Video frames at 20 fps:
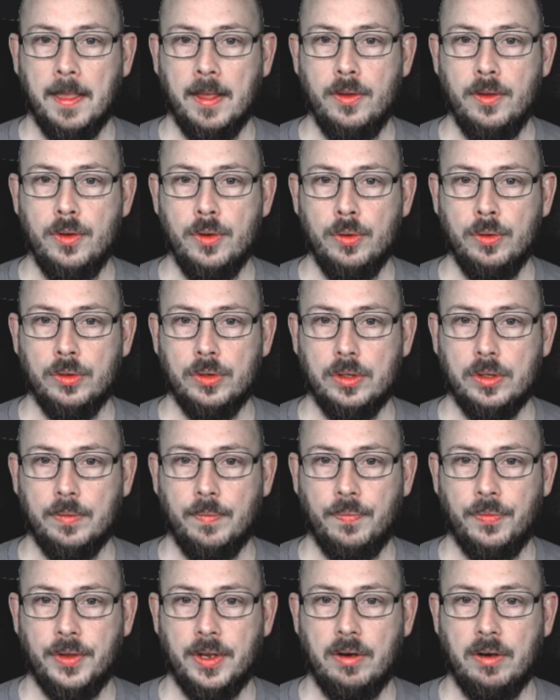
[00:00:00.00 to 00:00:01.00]
Use
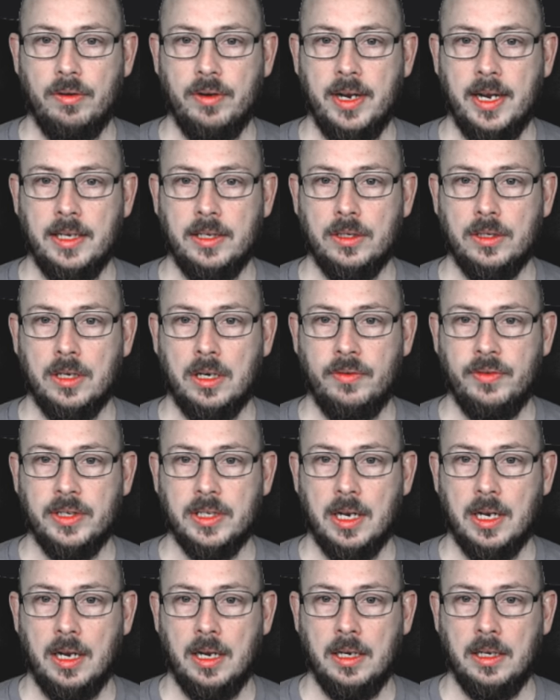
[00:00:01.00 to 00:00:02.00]
create service
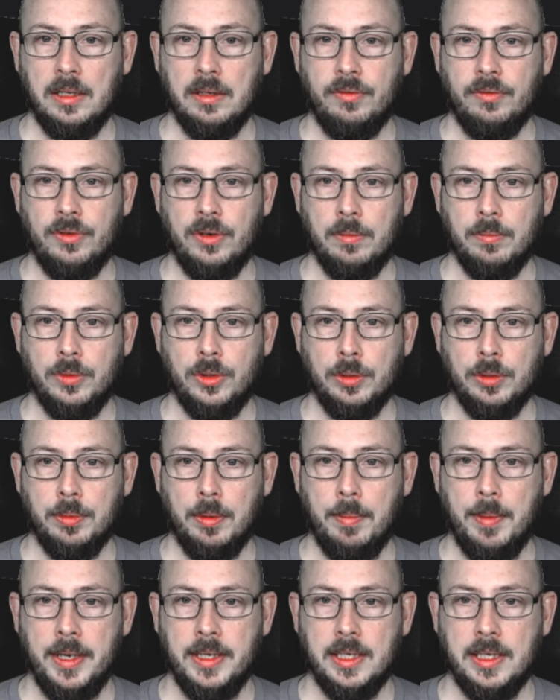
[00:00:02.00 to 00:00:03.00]
client from
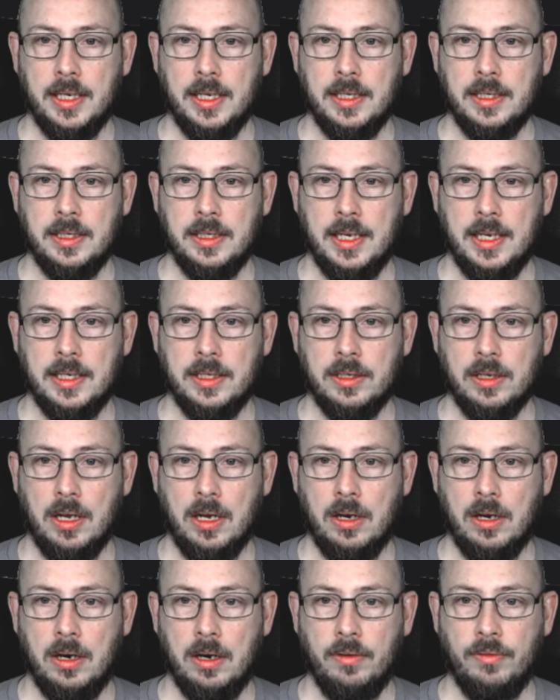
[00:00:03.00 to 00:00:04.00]
Supabase
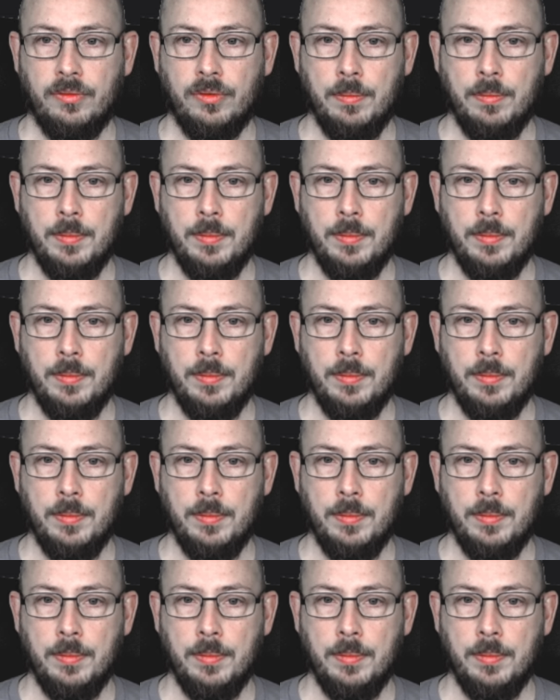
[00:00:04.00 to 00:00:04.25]
SSR for